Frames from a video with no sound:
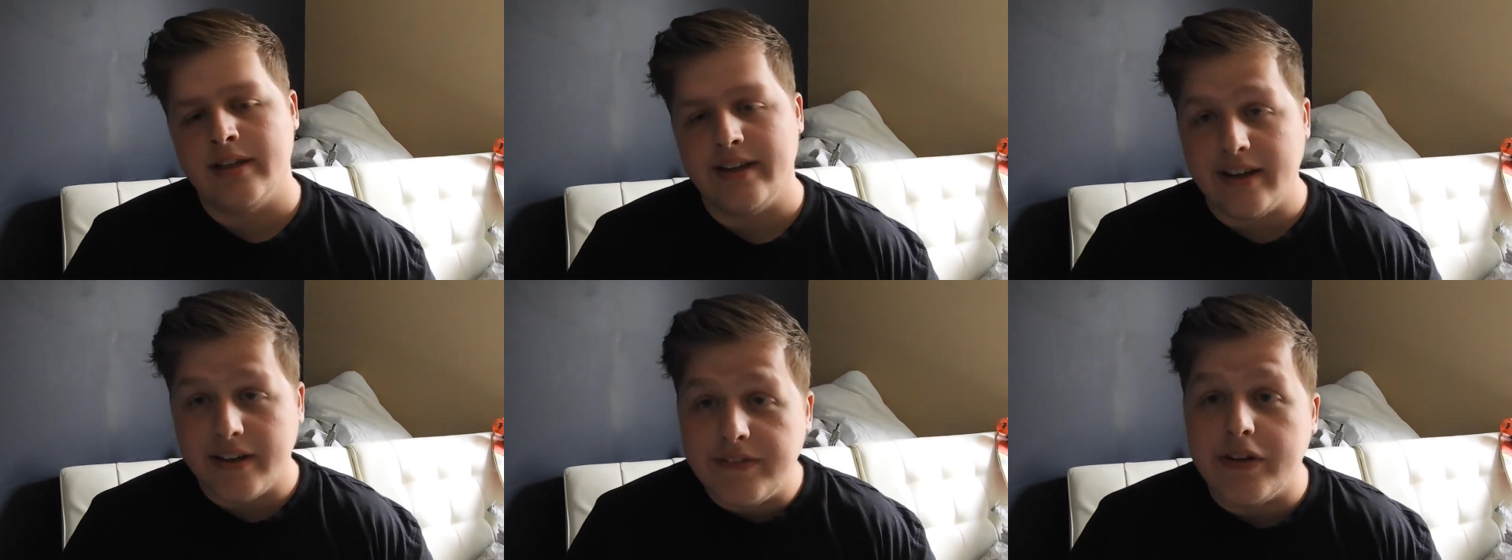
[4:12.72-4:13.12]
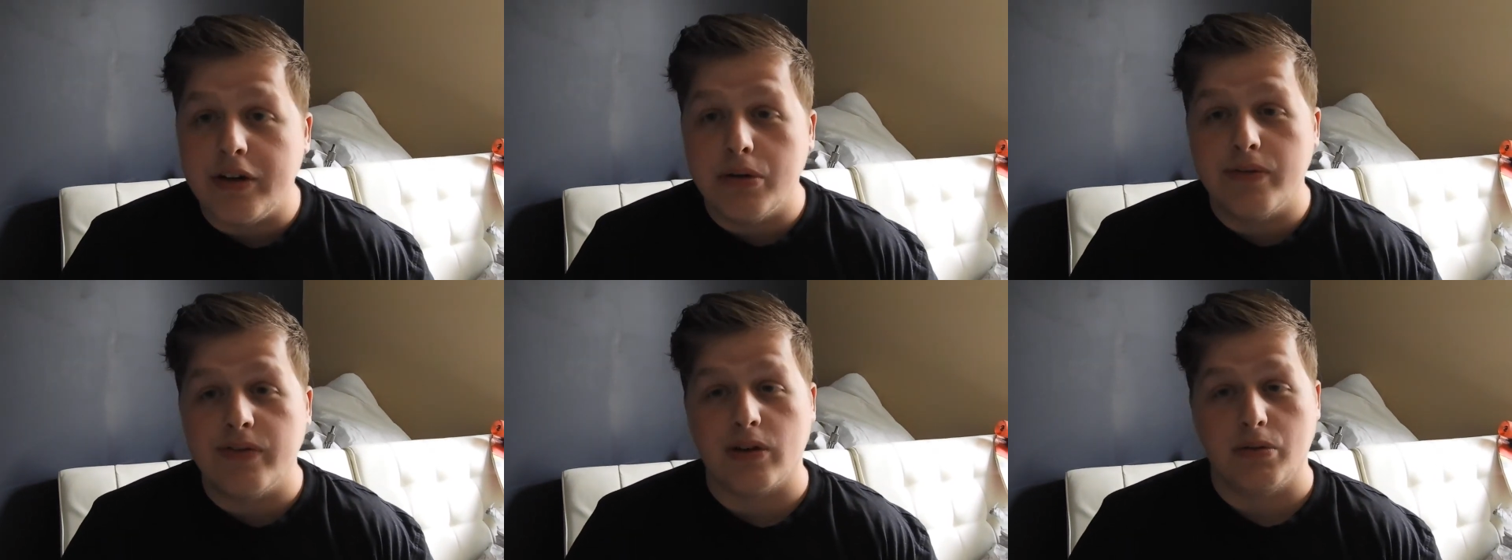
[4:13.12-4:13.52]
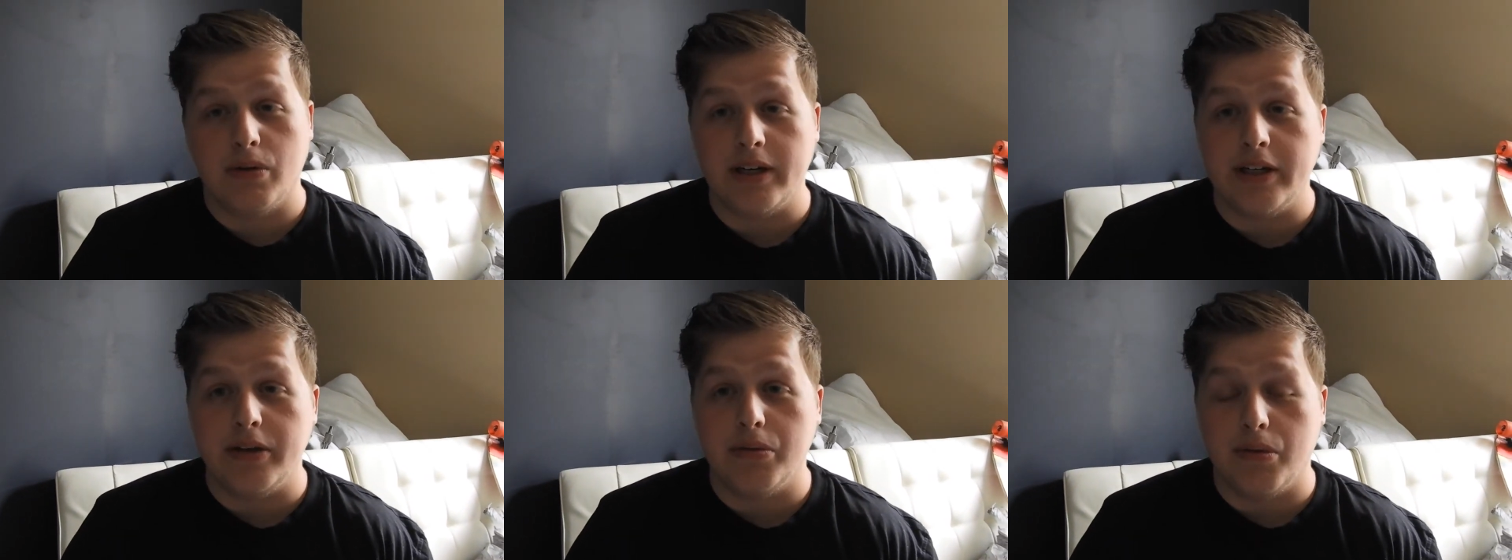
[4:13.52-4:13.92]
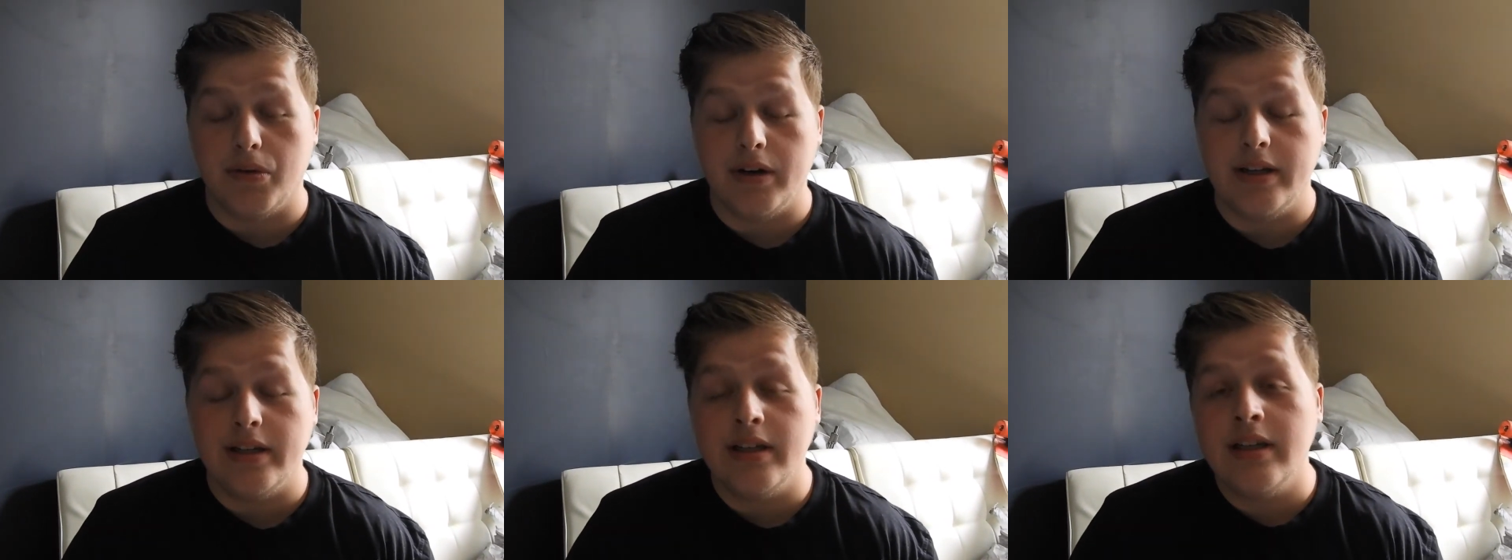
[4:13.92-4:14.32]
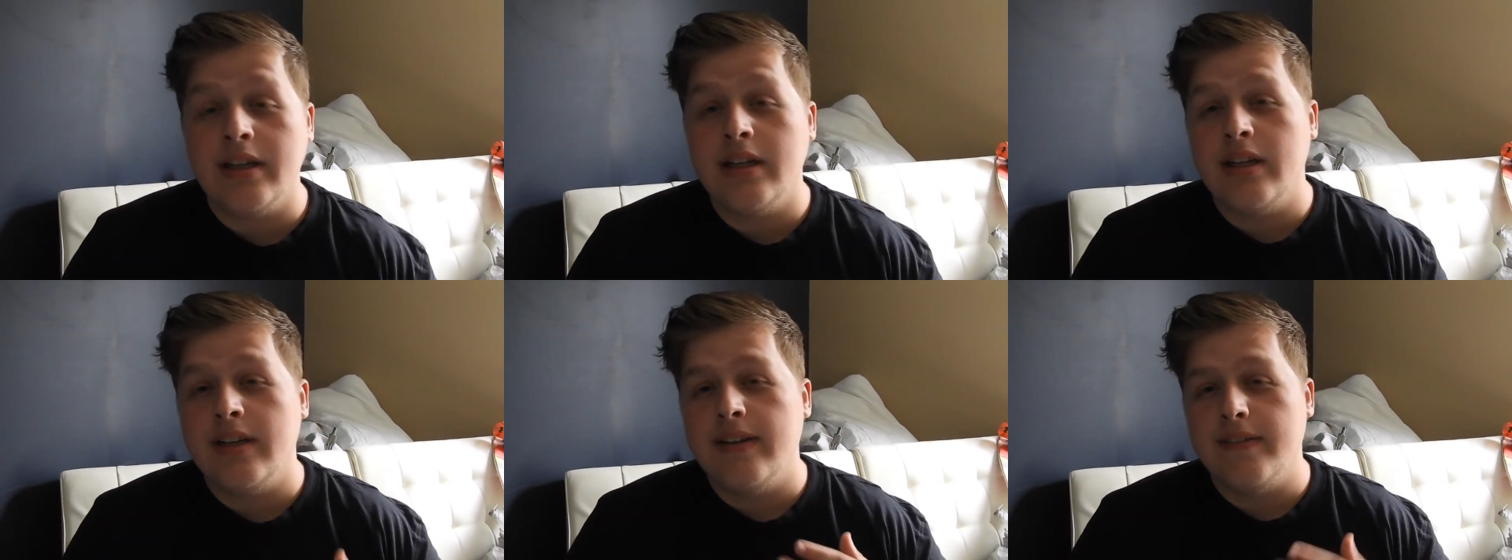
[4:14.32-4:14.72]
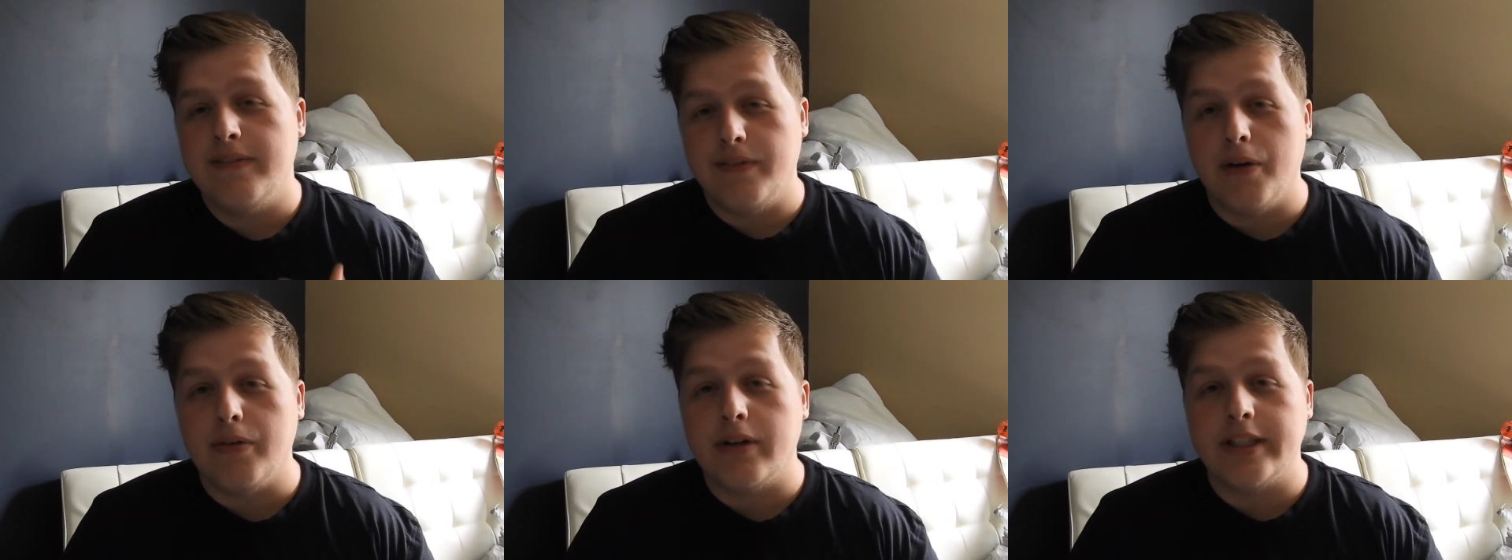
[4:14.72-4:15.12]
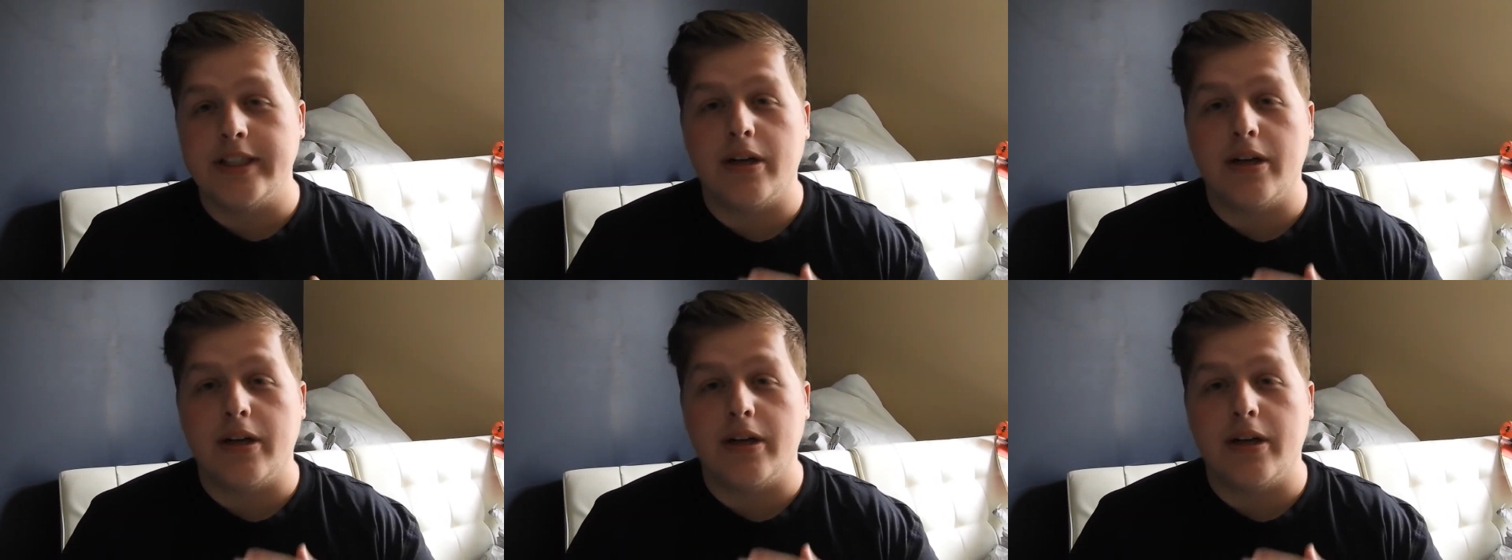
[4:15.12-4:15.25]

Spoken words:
give you for what you want, focus